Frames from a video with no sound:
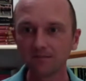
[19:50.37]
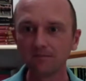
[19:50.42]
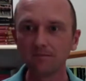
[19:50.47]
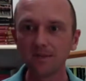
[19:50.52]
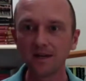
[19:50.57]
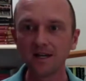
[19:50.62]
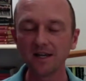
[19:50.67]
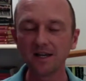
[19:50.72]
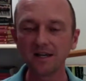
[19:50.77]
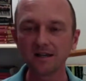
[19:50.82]

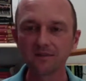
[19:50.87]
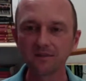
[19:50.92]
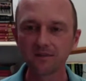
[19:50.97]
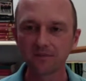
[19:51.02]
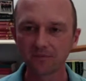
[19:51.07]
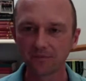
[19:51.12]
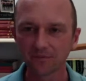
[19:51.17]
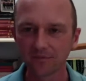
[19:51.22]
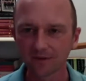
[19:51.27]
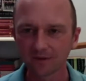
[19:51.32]
Me?
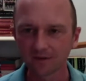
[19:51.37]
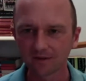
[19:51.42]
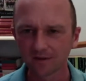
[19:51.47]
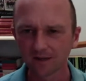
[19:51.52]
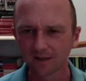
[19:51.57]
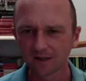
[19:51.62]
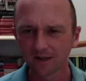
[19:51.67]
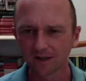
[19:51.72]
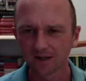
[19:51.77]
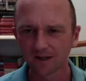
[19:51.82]

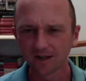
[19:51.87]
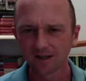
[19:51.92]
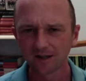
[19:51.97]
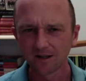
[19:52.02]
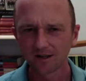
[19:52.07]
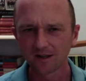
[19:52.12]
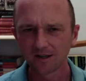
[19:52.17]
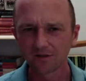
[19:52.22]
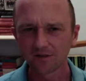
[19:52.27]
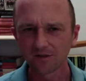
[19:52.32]

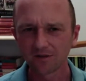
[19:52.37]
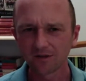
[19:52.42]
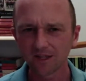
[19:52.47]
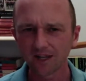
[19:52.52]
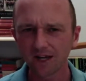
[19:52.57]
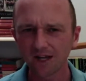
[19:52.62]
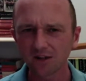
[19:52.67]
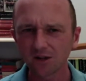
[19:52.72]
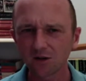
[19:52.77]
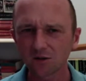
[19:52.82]
And for the
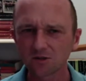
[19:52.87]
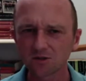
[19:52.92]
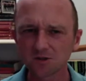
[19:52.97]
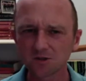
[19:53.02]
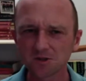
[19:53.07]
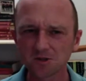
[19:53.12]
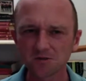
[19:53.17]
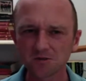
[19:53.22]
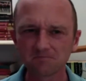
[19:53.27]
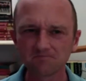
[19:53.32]

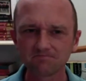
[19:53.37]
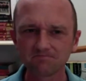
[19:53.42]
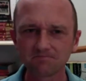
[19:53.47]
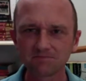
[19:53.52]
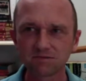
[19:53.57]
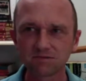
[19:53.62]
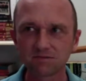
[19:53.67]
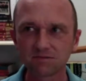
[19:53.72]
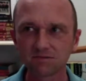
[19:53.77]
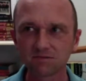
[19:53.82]
adults,
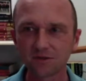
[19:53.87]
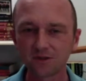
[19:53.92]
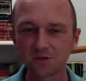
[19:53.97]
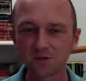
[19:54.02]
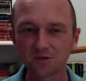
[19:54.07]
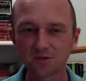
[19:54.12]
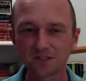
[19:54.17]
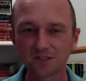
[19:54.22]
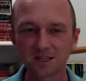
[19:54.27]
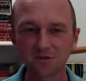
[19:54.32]
if I
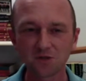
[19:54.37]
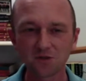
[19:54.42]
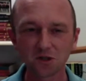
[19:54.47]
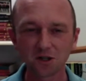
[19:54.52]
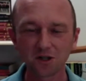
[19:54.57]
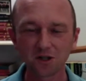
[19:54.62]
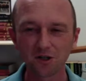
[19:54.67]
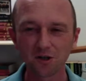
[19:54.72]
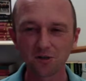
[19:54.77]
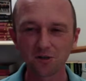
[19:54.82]
was to give you a
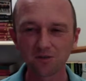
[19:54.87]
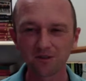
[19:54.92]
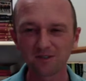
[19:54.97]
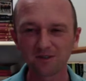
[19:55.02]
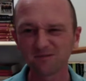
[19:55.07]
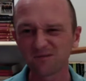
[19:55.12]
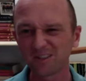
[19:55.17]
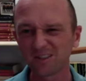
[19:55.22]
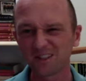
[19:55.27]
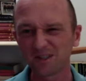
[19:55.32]
clue,
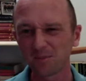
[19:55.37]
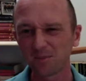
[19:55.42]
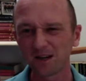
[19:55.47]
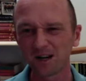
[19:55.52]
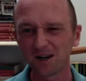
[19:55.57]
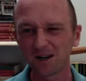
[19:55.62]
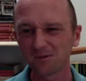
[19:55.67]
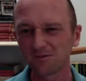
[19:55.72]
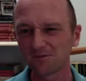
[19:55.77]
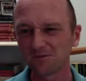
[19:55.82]
think
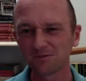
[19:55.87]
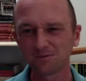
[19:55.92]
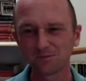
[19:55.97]
about